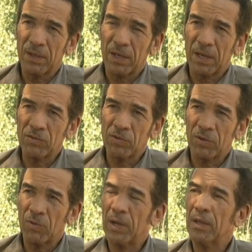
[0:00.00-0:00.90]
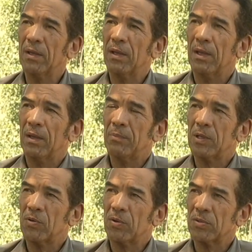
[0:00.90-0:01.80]
as you're aware,
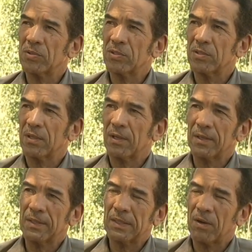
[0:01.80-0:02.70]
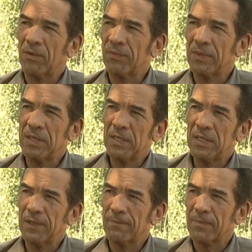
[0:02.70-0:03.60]
because of
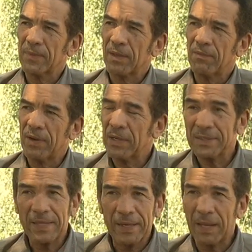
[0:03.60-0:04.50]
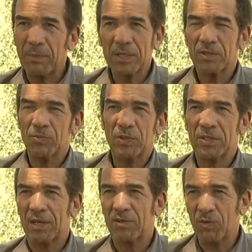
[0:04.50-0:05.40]
the various dynamics, which
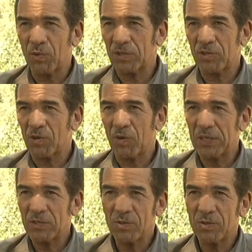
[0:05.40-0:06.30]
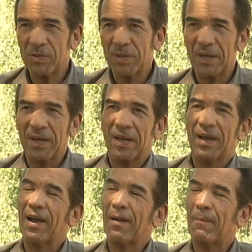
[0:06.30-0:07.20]
I don't want to go into,
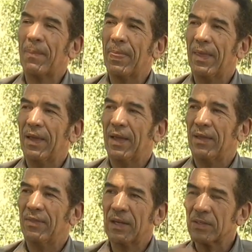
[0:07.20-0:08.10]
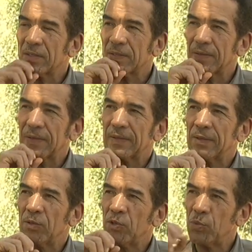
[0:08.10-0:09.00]
um, that
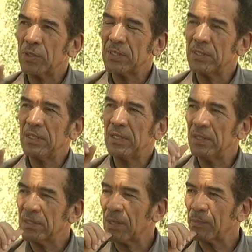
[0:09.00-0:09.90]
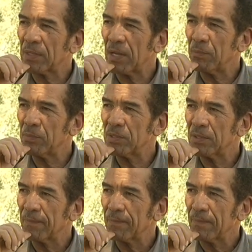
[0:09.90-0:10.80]
you would see sometimes
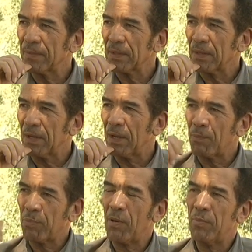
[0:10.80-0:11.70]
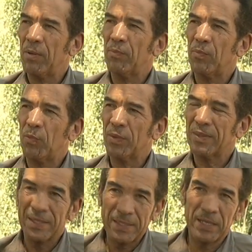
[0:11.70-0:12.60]
a problem with
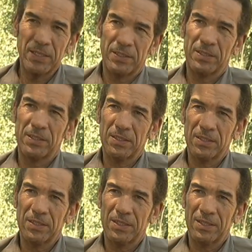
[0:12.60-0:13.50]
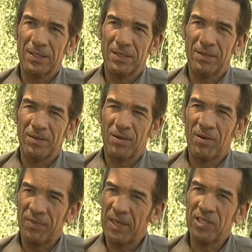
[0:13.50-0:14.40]
attendance
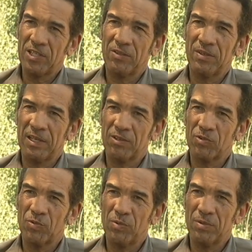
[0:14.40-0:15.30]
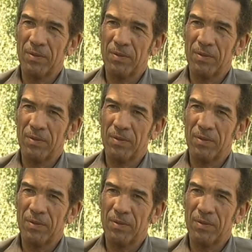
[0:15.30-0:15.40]
of their children at school,